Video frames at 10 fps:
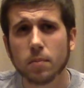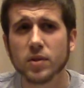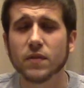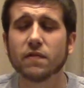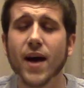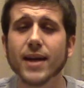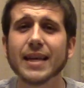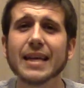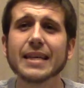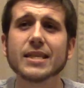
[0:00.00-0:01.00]
But the fact
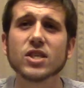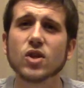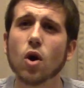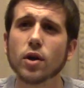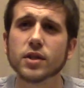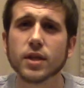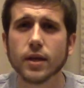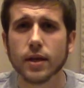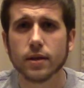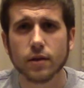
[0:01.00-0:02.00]
that he's starting to
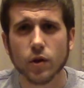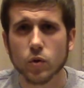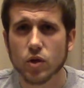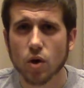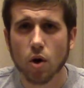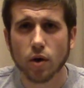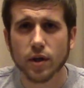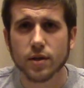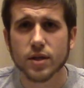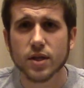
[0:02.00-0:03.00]
get those
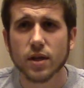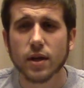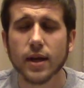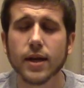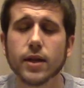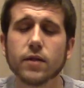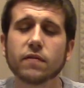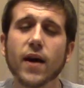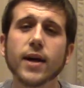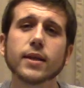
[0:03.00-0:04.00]
targets, and the
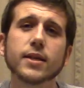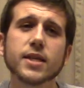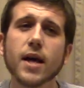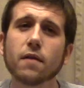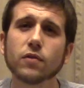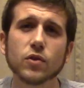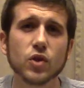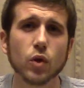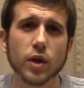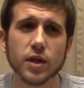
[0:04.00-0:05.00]
fact that Stafford
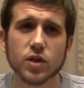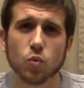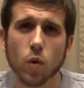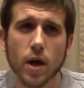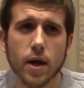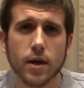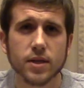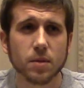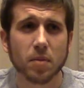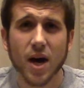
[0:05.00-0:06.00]
is looking his way
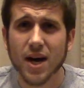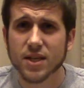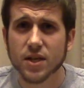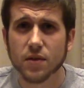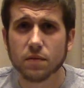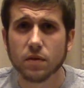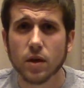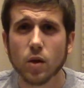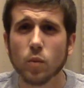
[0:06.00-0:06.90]
is a positive.